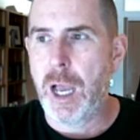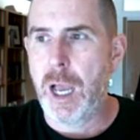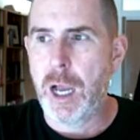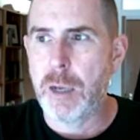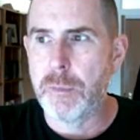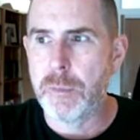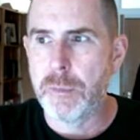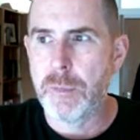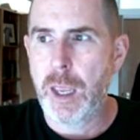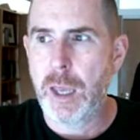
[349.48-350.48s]

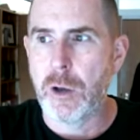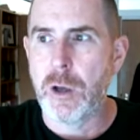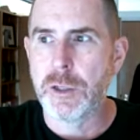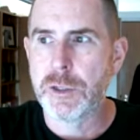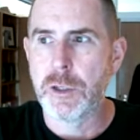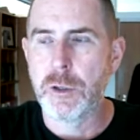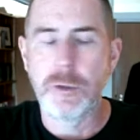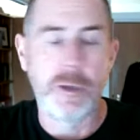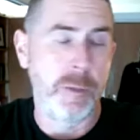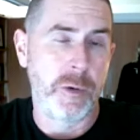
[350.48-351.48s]
And
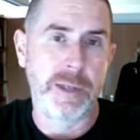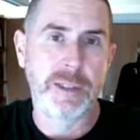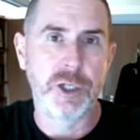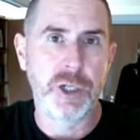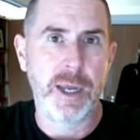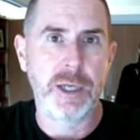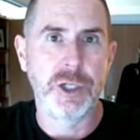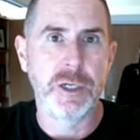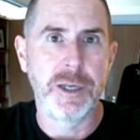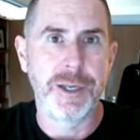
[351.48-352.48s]
also human rights
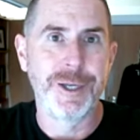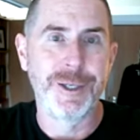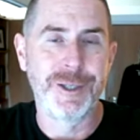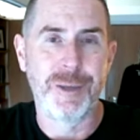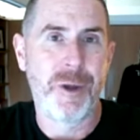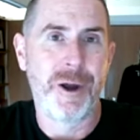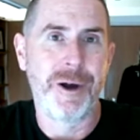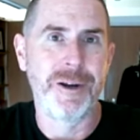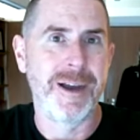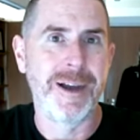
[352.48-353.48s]
education is a
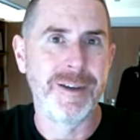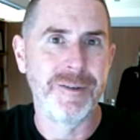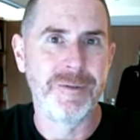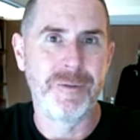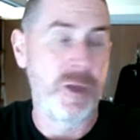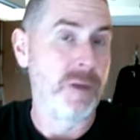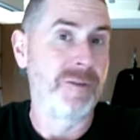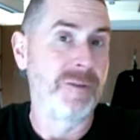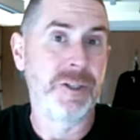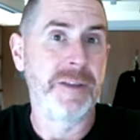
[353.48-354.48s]
part of the
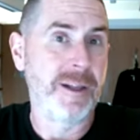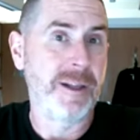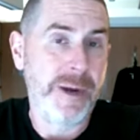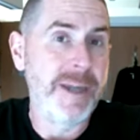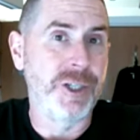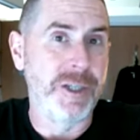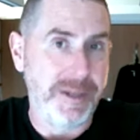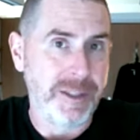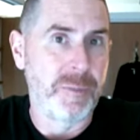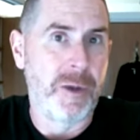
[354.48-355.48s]
Universal Declaration.
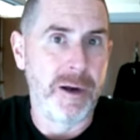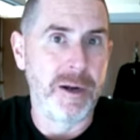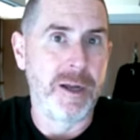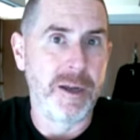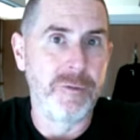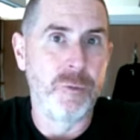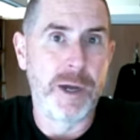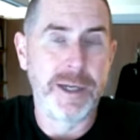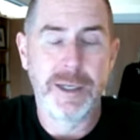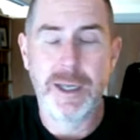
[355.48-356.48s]
It's a part of
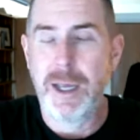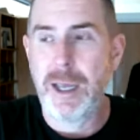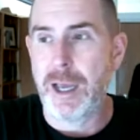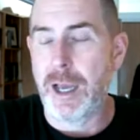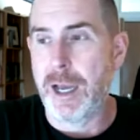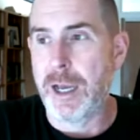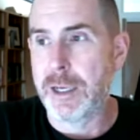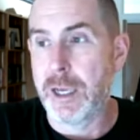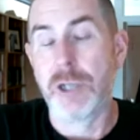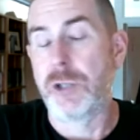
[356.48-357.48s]
what
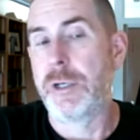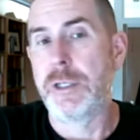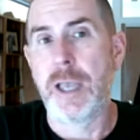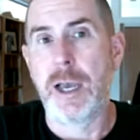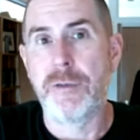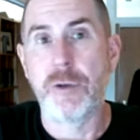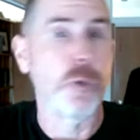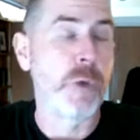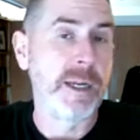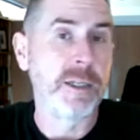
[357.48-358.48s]
countries have
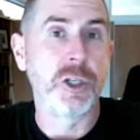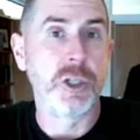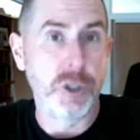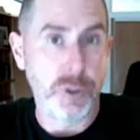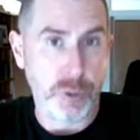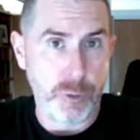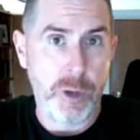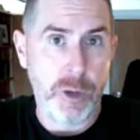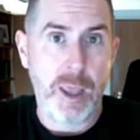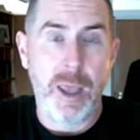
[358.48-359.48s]
agreed to
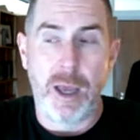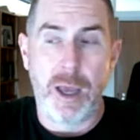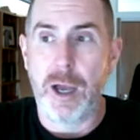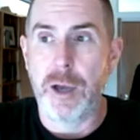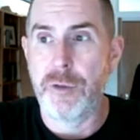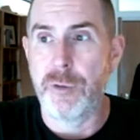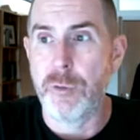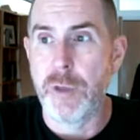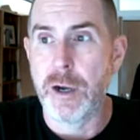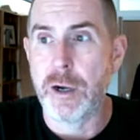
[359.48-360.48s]
do
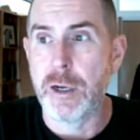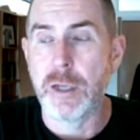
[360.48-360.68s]
through their